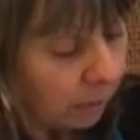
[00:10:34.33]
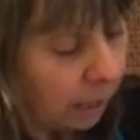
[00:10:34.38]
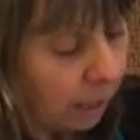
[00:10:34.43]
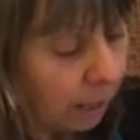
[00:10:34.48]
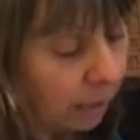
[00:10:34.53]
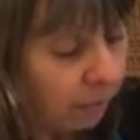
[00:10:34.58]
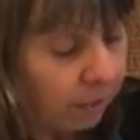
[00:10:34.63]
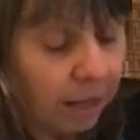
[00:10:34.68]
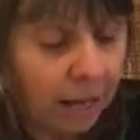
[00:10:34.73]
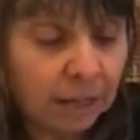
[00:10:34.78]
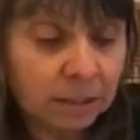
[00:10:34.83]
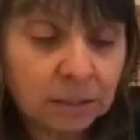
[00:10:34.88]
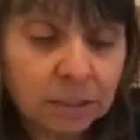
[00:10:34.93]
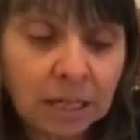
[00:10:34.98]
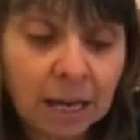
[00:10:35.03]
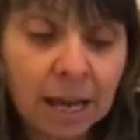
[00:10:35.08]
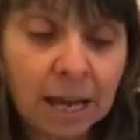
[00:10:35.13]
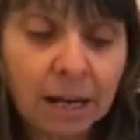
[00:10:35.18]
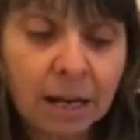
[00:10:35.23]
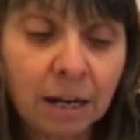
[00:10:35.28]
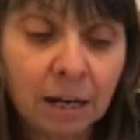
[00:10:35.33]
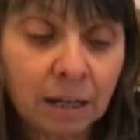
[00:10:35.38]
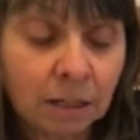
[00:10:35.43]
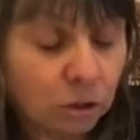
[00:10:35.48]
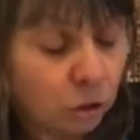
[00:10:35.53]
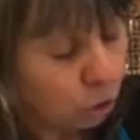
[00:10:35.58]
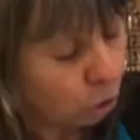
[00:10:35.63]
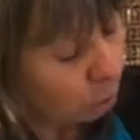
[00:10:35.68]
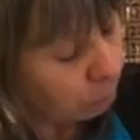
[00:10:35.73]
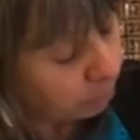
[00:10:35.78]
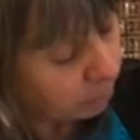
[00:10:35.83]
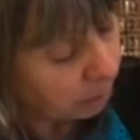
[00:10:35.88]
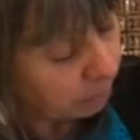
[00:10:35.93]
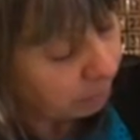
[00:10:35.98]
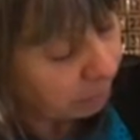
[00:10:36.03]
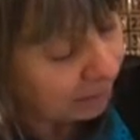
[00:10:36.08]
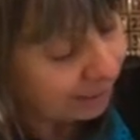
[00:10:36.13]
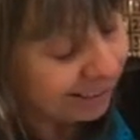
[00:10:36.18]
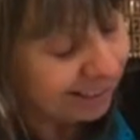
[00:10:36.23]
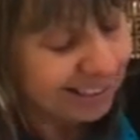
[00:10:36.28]
And that 10 I chopped up
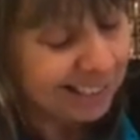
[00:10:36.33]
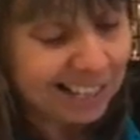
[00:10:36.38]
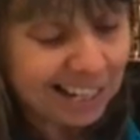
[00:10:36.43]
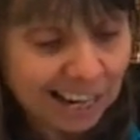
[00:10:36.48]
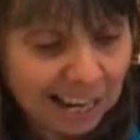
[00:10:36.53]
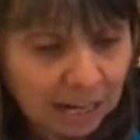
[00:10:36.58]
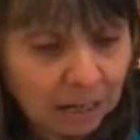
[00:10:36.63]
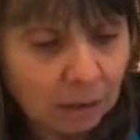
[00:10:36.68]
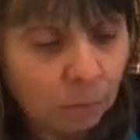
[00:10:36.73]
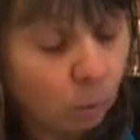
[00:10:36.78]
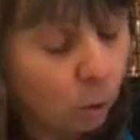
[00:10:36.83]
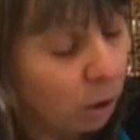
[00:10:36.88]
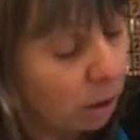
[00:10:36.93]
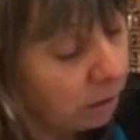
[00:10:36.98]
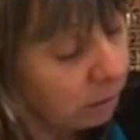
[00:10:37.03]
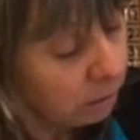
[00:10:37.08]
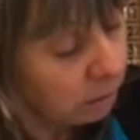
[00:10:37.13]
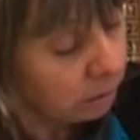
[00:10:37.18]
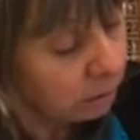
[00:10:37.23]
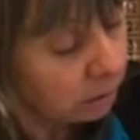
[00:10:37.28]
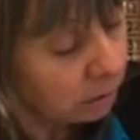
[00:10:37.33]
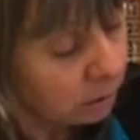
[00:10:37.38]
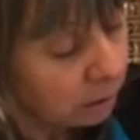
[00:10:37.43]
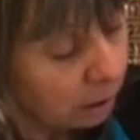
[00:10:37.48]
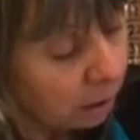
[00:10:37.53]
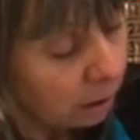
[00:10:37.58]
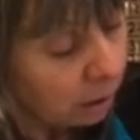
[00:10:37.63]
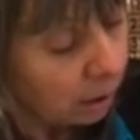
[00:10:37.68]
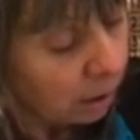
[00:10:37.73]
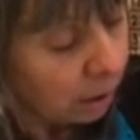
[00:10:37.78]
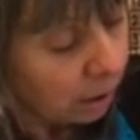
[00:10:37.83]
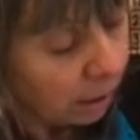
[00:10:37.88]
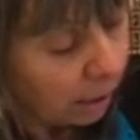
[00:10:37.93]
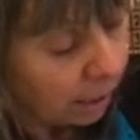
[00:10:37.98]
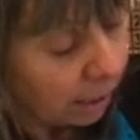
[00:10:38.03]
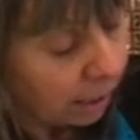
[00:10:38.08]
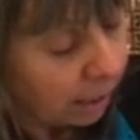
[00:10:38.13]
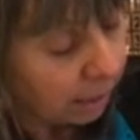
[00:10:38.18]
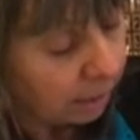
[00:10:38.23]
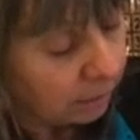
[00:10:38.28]
into 10 ones,
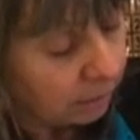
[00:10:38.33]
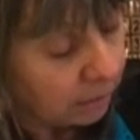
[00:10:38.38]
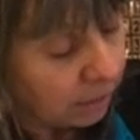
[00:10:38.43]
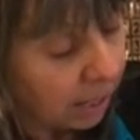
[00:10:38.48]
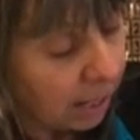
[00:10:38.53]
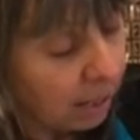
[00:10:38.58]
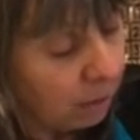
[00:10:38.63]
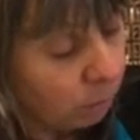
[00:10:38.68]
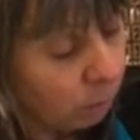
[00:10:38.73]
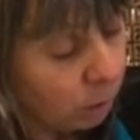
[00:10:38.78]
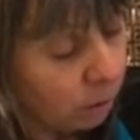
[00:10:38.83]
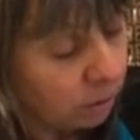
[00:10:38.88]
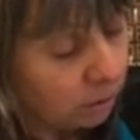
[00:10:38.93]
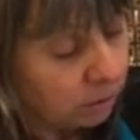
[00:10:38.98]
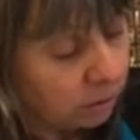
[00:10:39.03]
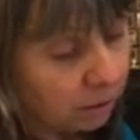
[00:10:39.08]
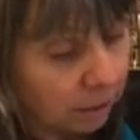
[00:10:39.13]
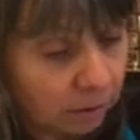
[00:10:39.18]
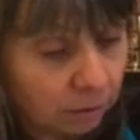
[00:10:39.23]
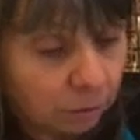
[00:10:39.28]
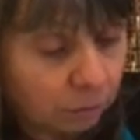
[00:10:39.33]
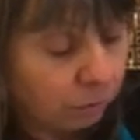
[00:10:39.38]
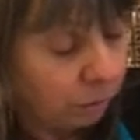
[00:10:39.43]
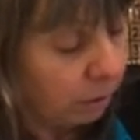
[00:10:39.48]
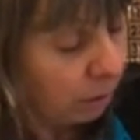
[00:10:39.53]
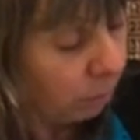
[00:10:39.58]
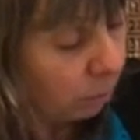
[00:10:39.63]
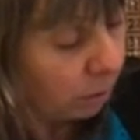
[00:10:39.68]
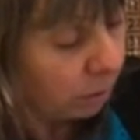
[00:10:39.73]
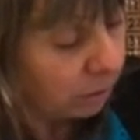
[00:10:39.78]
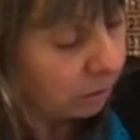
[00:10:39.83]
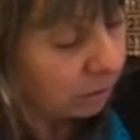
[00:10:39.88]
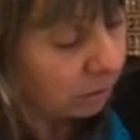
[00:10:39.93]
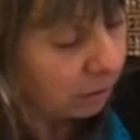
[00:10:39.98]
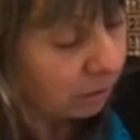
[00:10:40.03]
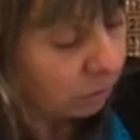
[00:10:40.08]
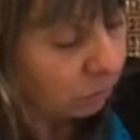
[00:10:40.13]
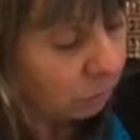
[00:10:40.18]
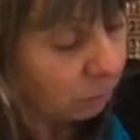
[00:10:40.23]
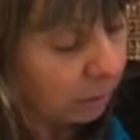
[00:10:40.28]
and 10 ones and 3 ones
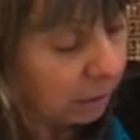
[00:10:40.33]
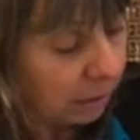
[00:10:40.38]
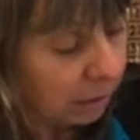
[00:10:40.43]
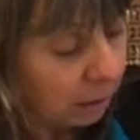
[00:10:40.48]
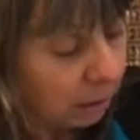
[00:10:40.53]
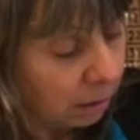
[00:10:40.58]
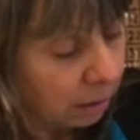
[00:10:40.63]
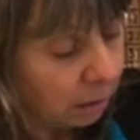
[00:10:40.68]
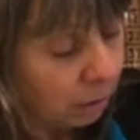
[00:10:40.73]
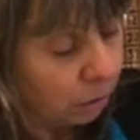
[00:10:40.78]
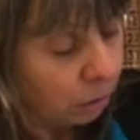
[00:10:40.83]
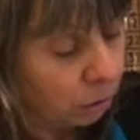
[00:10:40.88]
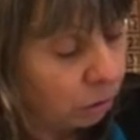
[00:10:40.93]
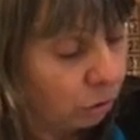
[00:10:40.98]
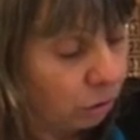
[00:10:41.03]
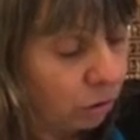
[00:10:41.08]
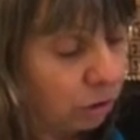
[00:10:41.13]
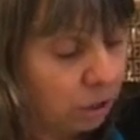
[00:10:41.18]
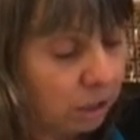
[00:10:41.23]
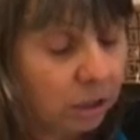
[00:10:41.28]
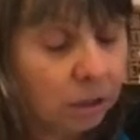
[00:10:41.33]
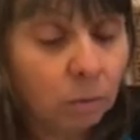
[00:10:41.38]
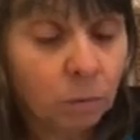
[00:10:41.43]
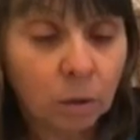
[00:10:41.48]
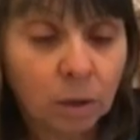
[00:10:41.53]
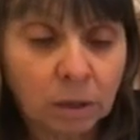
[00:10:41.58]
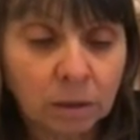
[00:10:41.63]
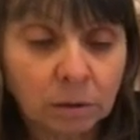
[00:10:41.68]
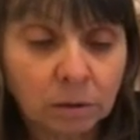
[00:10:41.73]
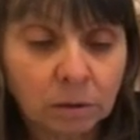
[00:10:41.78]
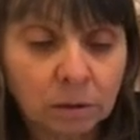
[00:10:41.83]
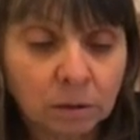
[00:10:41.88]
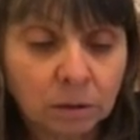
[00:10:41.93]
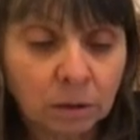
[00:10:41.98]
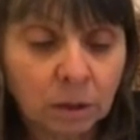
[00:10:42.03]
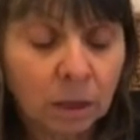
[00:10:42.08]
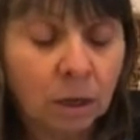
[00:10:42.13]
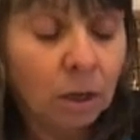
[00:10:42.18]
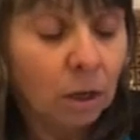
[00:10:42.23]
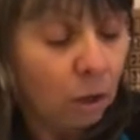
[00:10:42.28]
gives me 13 ones.
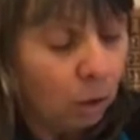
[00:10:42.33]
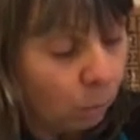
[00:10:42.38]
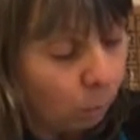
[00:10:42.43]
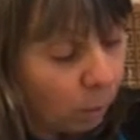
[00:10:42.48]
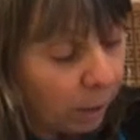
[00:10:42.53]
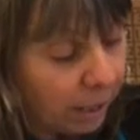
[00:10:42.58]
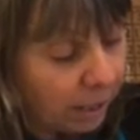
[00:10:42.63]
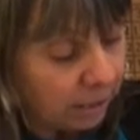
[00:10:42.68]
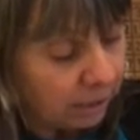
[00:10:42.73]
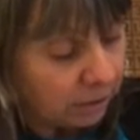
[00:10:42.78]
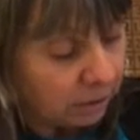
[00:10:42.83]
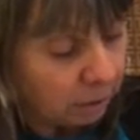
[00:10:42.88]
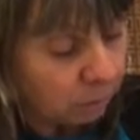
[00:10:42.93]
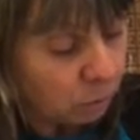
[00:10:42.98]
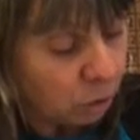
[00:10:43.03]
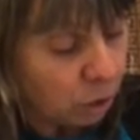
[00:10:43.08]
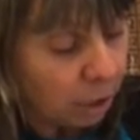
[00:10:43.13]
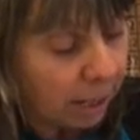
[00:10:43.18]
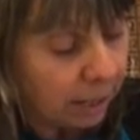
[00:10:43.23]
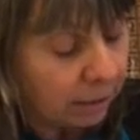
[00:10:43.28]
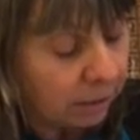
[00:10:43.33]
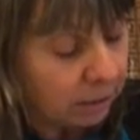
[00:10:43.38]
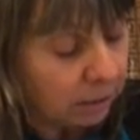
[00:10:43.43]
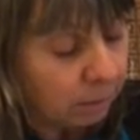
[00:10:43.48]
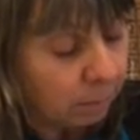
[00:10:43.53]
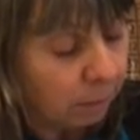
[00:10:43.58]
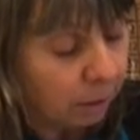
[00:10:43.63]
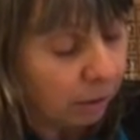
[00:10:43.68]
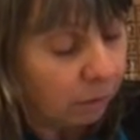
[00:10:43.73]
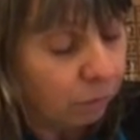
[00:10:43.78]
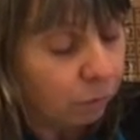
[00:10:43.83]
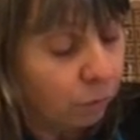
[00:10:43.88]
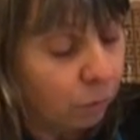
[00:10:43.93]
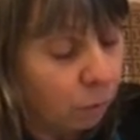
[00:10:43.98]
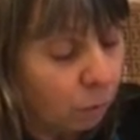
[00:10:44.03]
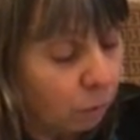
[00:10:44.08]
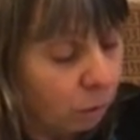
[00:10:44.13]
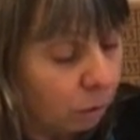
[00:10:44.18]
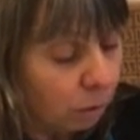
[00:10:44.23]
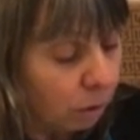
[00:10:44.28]
When I subtracted my
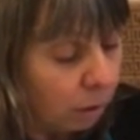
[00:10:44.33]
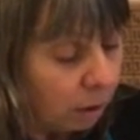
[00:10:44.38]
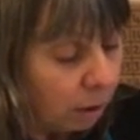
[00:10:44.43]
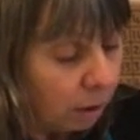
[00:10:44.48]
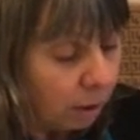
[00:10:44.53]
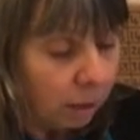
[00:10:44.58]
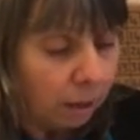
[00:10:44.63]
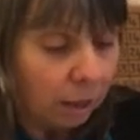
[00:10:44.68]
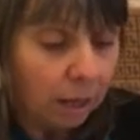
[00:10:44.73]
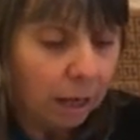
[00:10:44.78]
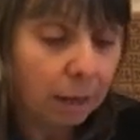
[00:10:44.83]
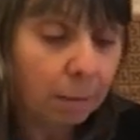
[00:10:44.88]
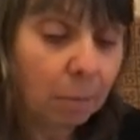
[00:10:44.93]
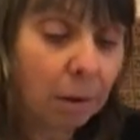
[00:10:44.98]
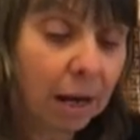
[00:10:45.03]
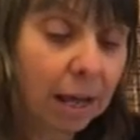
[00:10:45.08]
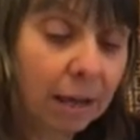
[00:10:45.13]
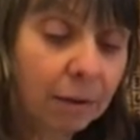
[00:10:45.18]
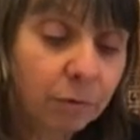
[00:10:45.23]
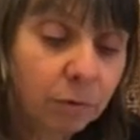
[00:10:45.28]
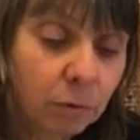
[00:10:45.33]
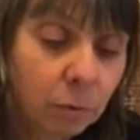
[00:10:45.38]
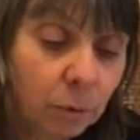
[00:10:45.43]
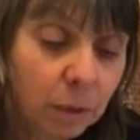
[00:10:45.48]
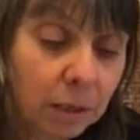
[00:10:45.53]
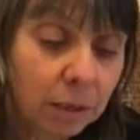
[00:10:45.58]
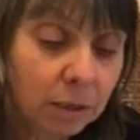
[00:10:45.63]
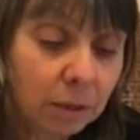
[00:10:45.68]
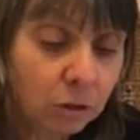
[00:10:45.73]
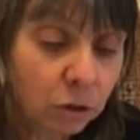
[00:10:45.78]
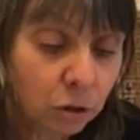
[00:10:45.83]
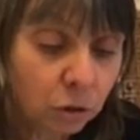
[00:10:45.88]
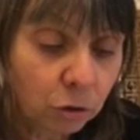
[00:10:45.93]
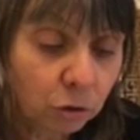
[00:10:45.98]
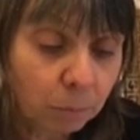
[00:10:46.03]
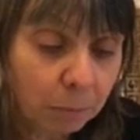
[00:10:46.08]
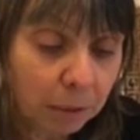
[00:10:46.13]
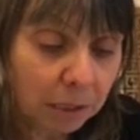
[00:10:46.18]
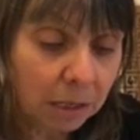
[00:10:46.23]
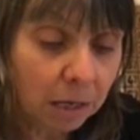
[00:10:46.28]
4, I'm left with, it should
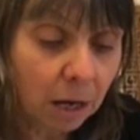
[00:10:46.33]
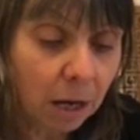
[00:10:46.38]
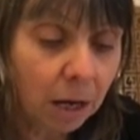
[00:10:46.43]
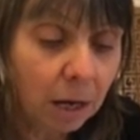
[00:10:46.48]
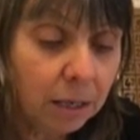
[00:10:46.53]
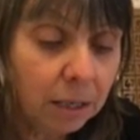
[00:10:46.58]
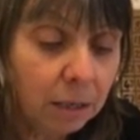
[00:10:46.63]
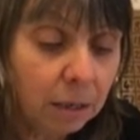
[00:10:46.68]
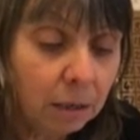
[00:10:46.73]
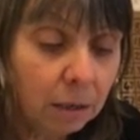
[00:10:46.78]
be 9,